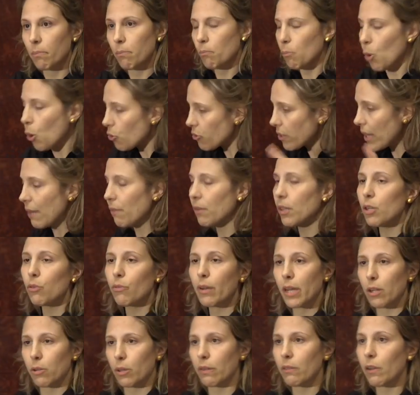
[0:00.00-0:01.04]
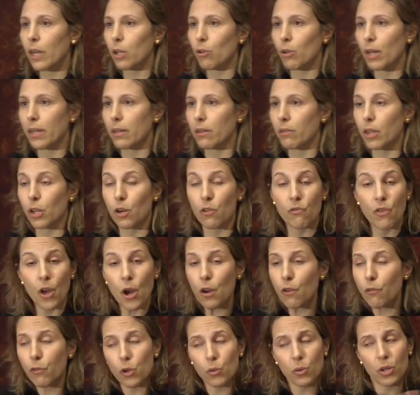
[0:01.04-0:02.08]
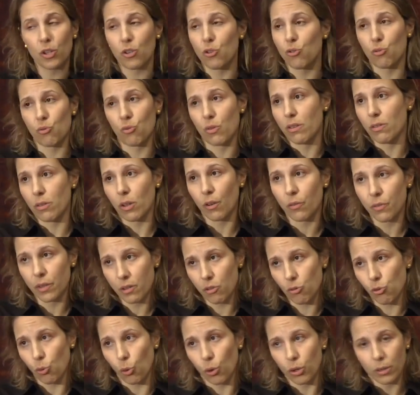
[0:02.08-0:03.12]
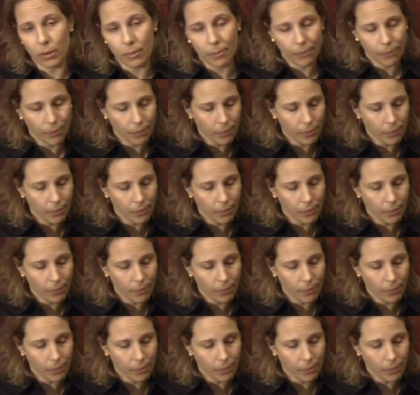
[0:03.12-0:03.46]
Most heavily regulated. There are very few industries of this sort